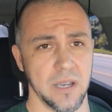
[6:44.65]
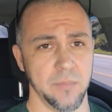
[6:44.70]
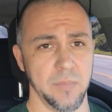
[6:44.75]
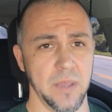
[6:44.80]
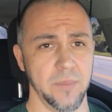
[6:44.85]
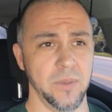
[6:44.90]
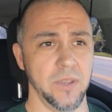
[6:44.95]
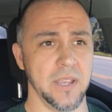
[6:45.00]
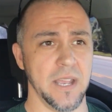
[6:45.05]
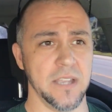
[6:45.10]

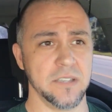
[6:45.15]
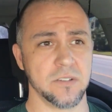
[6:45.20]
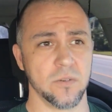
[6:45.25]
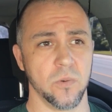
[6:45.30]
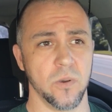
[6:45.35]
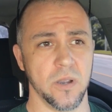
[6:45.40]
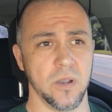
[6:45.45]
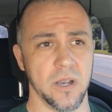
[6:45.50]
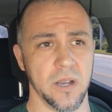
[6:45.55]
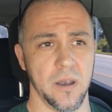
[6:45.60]
Maybe you guys are
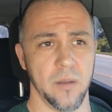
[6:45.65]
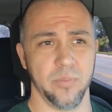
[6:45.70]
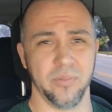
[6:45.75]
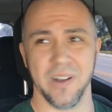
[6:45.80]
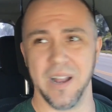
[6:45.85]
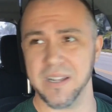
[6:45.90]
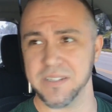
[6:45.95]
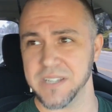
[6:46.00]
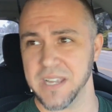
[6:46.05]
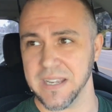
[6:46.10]
working on a
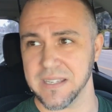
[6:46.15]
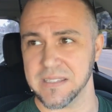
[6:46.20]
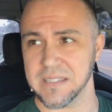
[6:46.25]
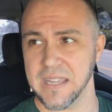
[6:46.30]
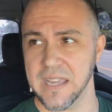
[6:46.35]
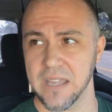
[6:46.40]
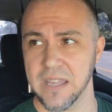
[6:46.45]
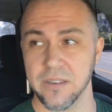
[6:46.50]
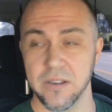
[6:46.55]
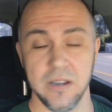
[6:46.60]
project
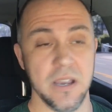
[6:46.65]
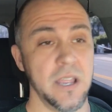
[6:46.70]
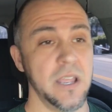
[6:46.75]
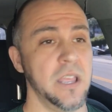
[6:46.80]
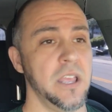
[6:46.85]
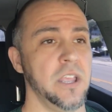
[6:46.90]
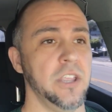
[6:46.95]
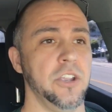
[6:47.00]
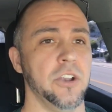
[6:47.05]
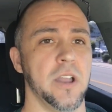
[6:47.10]
together.
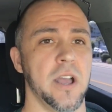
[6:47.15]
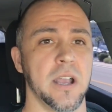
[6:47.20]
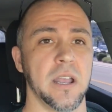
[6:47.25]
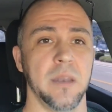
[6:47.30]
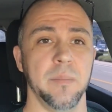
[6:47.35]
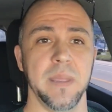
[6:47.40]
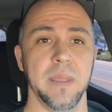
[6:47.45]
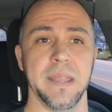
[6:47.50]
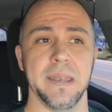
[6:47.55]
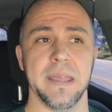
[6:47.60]
You're not
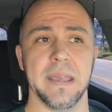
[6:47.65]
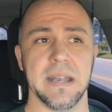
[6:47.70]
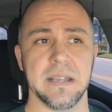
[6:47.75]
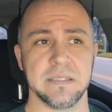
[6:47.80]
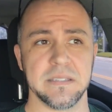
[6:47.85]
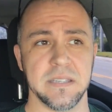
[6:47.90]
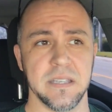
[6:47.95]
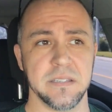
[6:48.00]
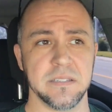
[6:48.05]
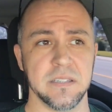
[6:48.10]
going to be an
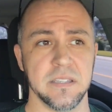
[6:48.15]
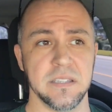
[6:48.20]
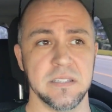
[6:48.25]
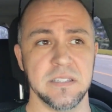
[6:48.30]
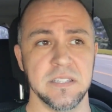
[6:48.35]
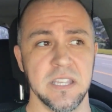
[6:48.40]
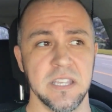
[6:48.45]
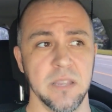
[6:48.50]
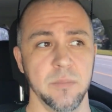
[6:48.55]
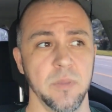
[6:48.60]
asset to the
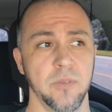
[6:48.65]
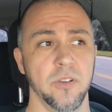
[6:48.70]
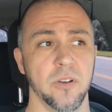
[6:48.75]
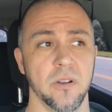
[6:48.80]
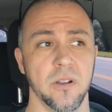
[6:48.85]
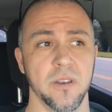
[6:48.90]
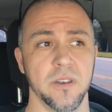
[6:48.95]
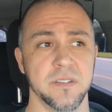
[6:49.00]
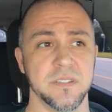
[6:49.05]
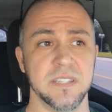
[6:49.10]
team if
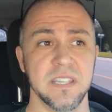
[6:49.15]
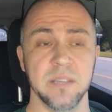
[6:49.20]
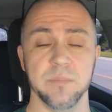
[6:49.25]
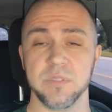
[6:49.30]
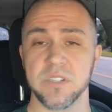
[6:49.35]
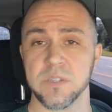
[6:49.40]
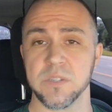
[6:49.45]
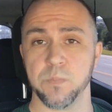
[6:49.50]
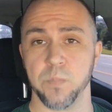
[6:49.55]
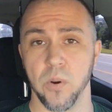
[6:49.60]
you're on a
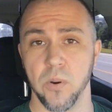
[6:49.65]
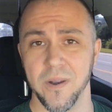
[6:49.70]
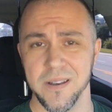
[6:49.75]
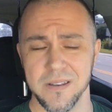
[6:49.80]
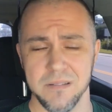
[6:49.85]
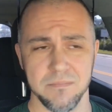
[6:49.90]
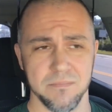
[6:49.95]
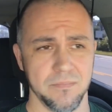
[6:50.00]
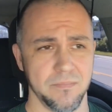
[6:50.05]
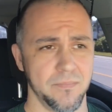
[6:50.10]
team
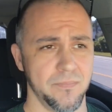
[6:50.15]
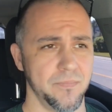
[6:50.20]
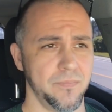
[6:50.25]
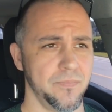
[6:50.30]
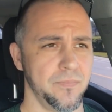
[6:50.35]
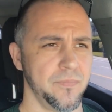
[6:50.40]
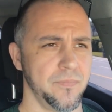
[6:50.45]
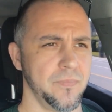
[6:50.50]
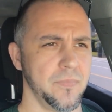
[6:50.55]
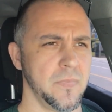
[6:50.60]
sport.
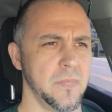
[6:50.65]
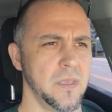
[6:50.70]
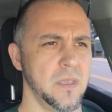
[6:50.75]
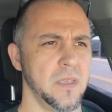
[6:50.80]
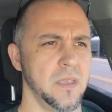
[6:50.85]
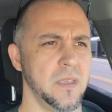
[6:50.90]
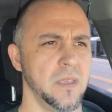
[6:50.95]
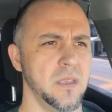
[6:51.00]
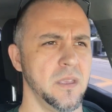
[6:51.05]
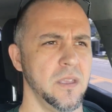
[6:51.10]

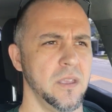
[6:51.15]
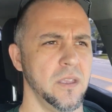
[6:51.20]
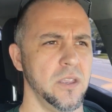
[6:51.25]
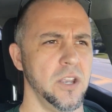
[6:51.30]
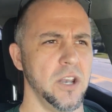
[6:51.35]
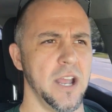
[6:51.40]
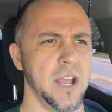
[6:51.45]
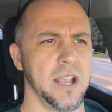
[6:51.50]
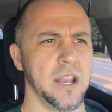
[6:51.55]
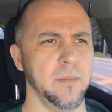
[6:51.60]

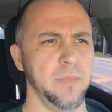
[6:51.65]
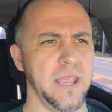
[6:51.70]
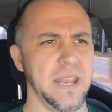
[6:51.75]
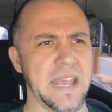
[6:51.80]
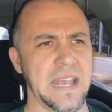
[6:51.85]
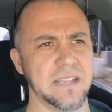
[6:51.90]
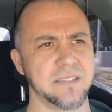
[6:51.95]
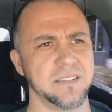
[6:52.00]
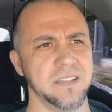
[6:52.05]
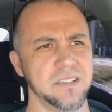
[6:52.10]
You're not going to be an
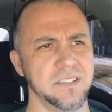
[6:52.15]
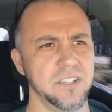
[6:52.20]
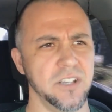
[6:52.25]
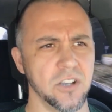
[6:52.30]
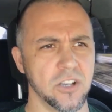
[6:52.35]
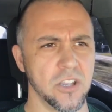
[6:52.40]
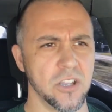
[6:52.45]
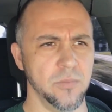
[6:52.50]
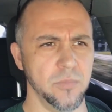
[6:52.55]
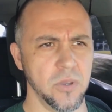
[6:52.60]
asset to
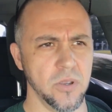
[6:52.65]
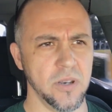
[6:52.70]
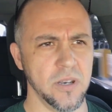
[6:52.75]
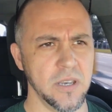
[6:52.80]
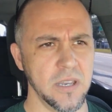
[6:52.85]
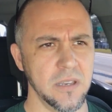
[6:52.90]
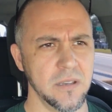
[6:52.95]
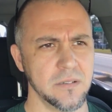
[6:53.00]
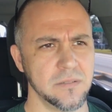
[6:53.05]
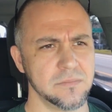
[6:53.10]
your
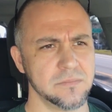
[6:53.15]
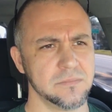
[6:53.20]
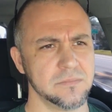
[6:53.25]
community.